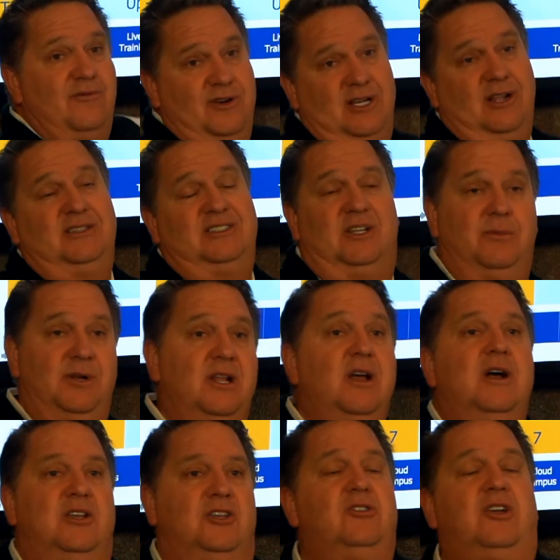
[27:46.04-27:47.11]
for telling someone
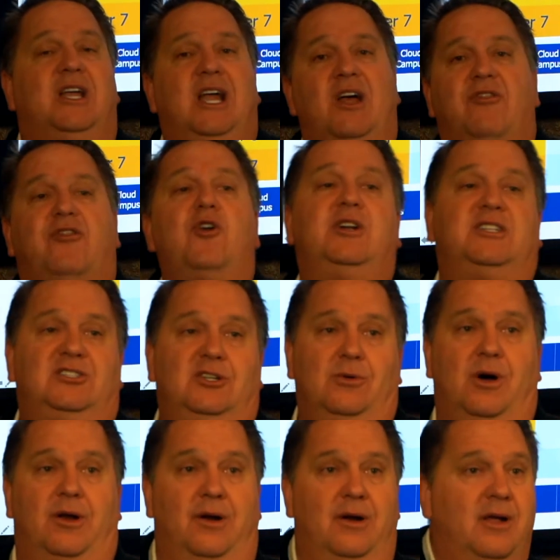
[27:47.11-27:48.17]
you could get
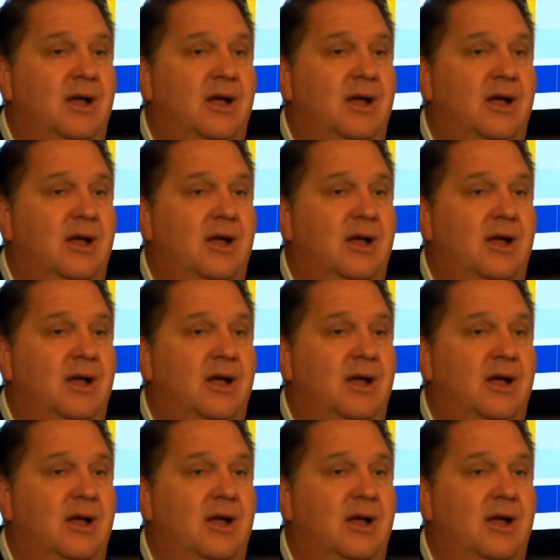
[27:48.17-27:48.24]
3,200.